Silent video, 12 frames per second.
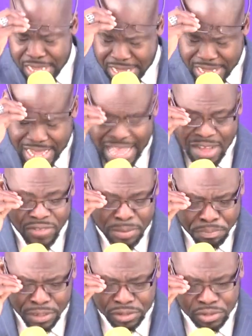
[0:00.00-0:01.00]
Have a
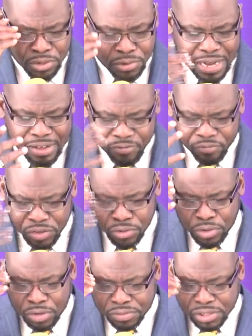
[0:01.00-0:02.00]
pictorial view
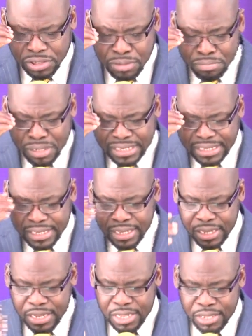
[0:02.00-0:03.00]
of somebody
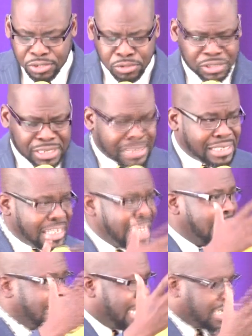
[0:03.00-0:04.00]
you just see
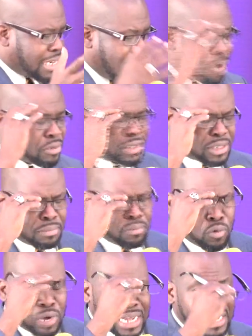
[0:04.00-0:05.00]
in a crowd
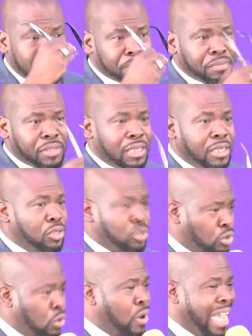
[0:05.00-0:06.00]
somewhere,
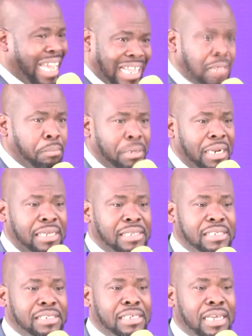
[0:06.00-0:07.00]
so
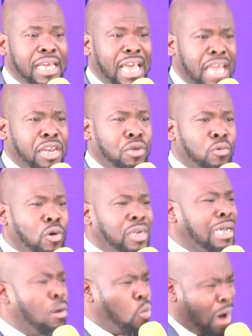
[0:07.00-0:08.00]
helpless, and you
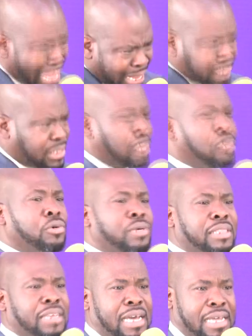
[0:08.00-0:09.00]
wonder, why is he doing
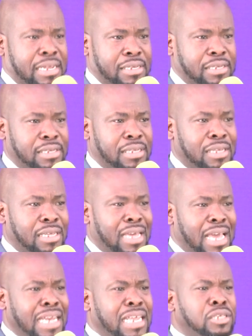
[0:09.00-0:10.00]
that?
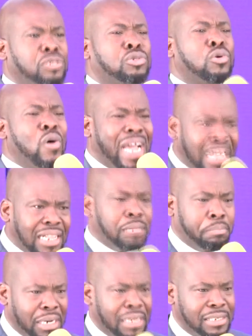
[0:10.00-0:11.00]
And he's so
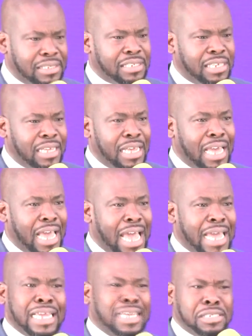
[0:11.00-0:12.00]
helpless,
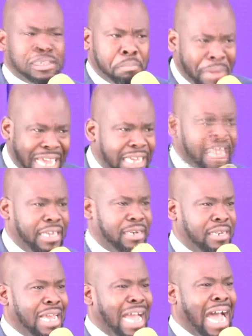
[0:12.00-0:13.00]
and he's begging
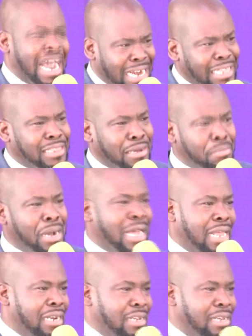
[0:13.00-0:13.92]
another man.